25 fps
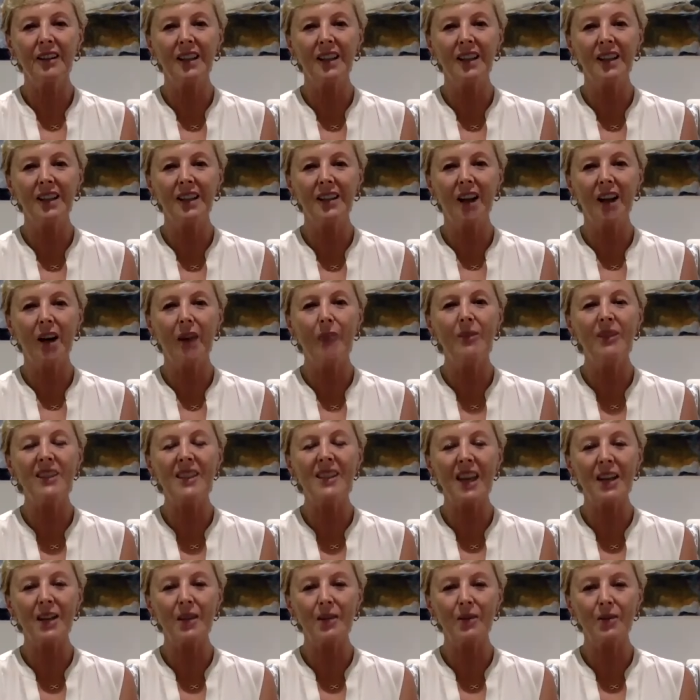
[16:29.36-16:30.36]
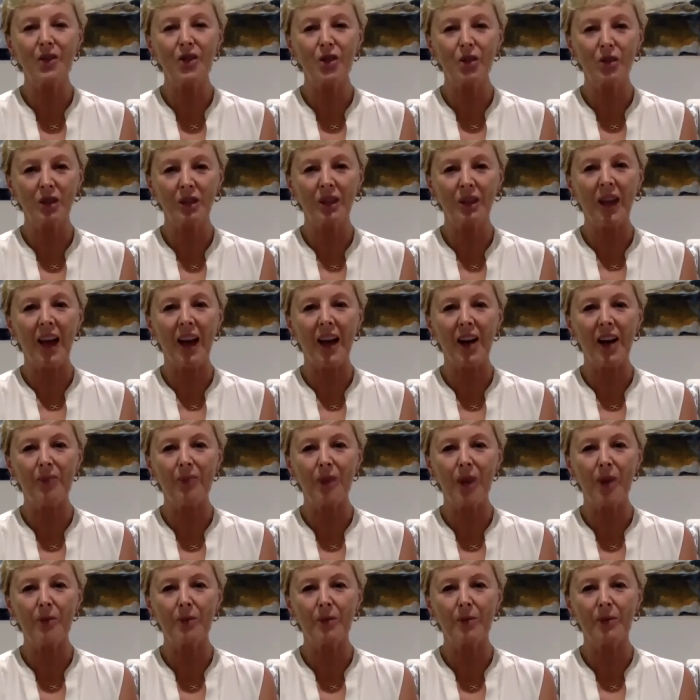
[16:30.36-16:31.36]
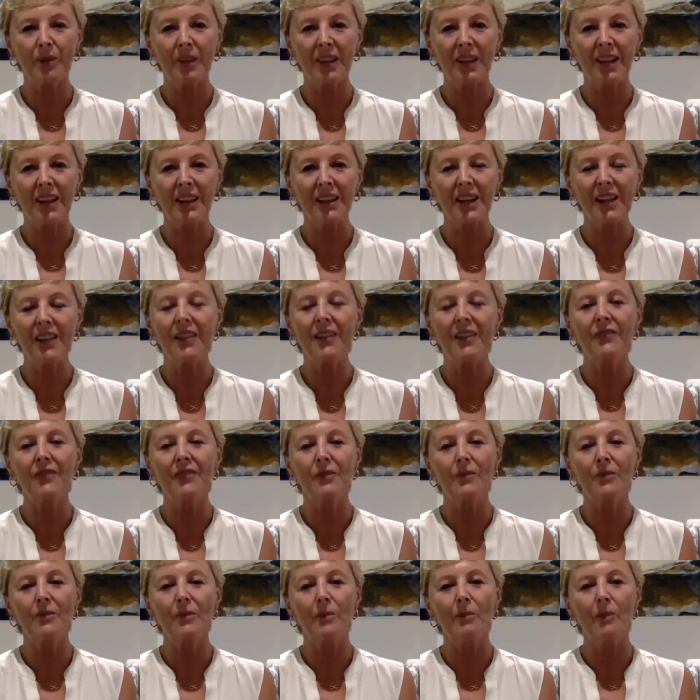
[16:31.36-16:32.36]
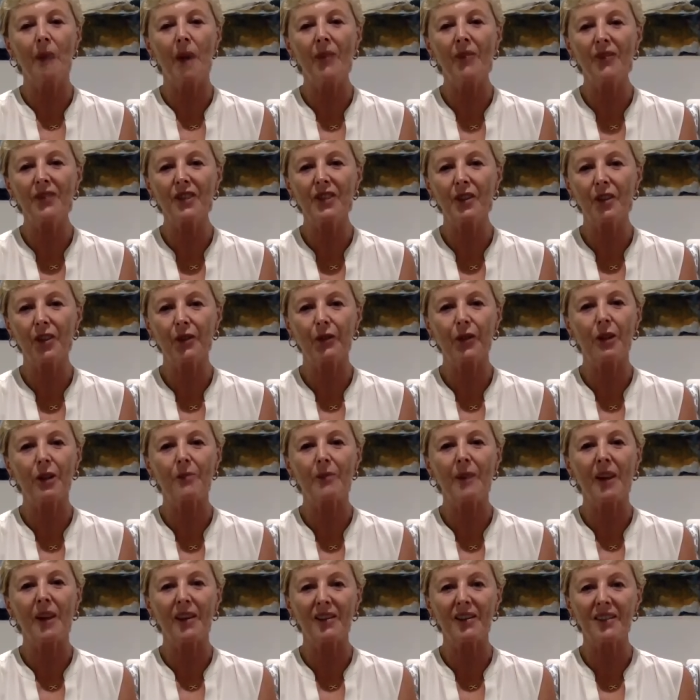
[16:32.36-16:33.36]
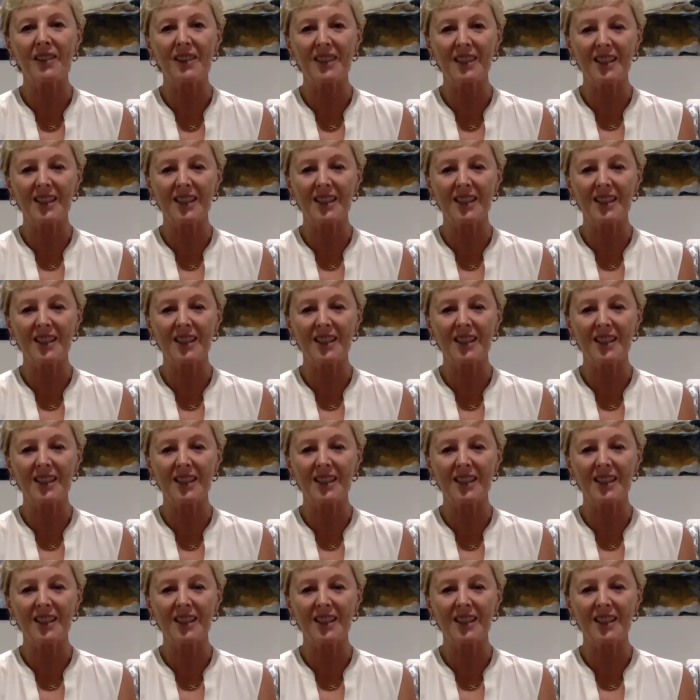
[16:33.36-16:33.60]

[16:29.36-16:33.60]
would say you should allow probably anything from a month to 3 months.